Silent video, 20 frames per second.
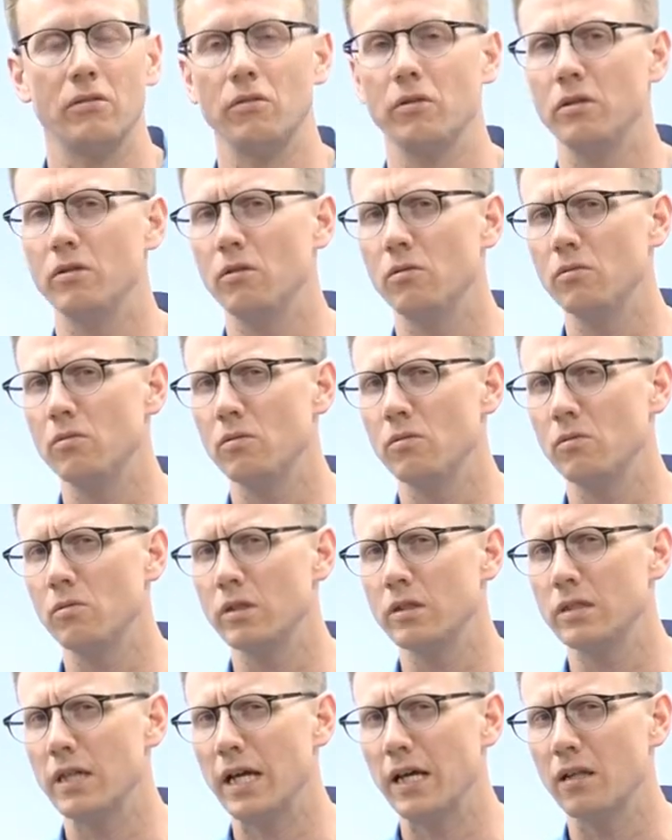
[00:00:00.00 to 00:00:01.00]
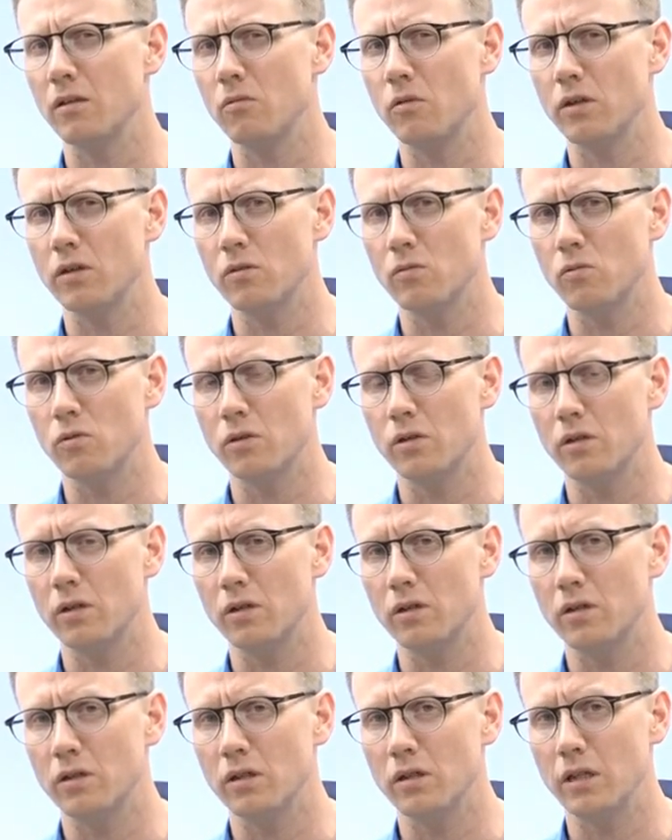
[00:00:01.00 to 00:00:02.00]
or you don't know exactly what the
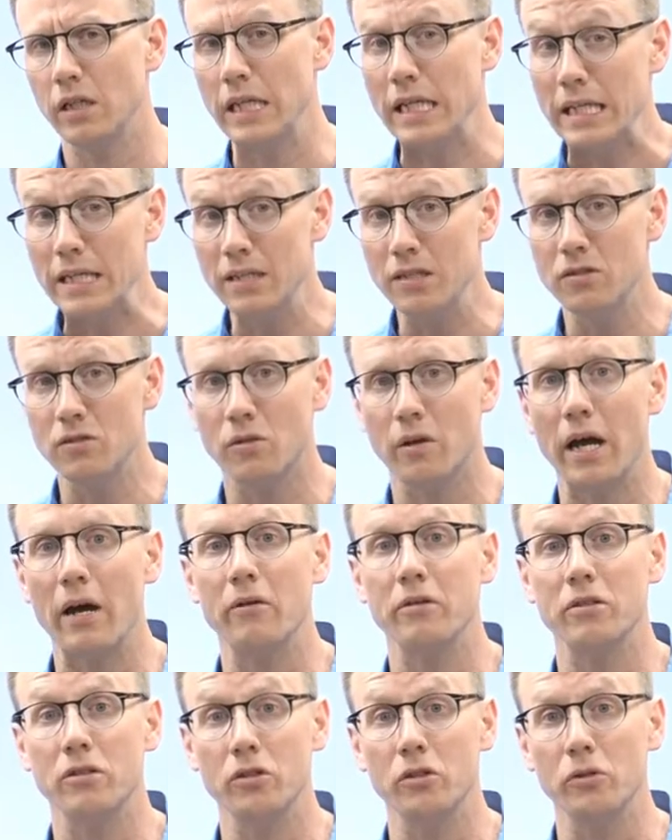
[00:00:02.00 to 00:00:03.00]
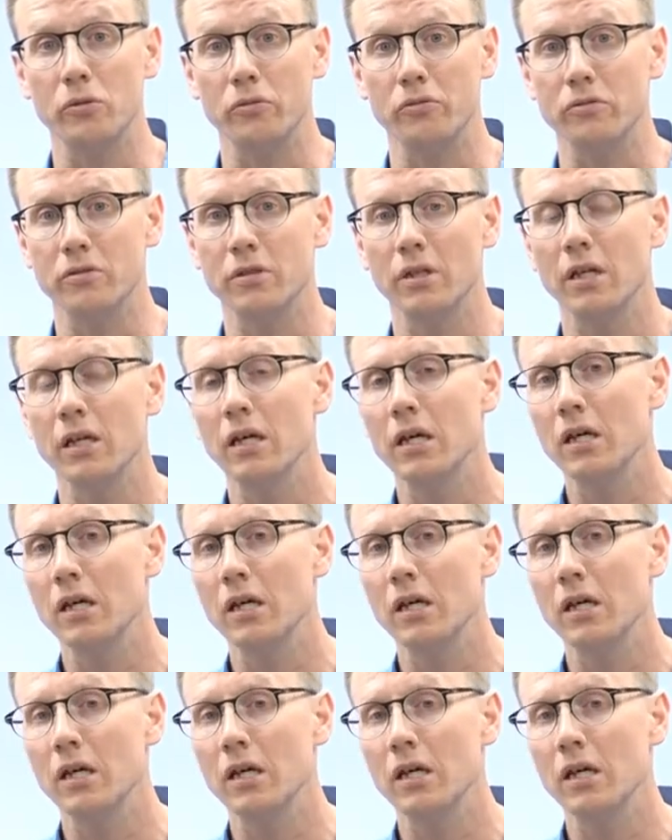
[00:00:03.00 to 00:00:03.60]
word is or how it's used.